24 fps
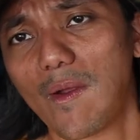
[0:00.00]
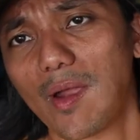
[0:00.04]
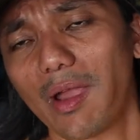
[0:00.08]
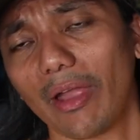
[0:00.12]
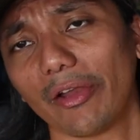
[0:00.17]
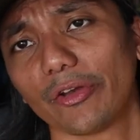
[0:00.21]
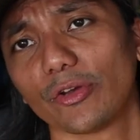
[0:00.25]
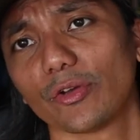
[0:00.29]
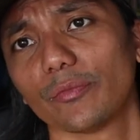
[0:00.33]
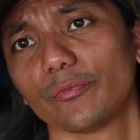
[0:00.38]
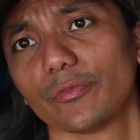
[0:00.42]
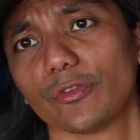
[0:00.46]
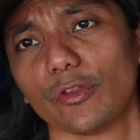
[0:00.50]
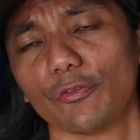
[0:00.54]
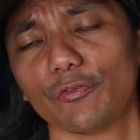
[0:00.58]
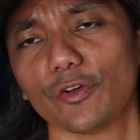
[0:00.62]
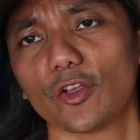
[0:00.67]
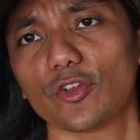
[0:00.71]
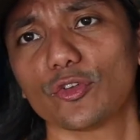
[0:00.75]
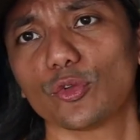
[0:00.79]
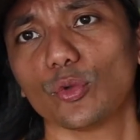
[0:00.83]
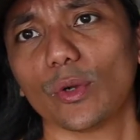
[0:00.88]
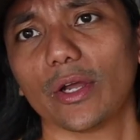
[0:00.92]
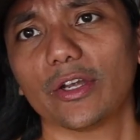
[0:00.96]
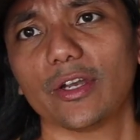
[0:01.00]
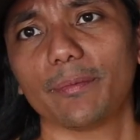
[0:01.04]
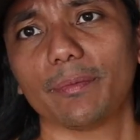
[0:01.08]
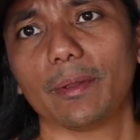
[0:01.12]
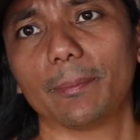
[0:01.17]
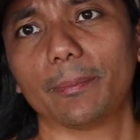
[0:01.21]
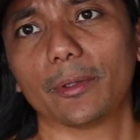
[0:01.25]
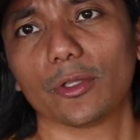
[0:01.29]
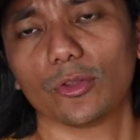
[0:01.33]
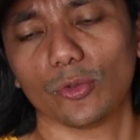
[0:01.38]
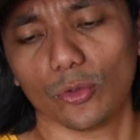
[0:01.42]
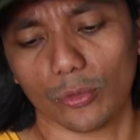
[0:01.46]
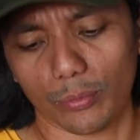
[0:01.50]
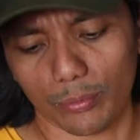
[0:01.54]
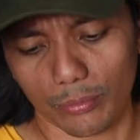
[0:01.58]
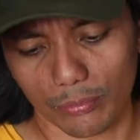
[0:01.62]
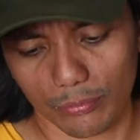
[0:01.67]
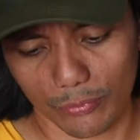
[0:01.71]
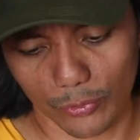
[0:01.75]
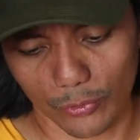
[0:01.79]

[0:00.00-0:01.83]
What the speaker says: And the first 200 people to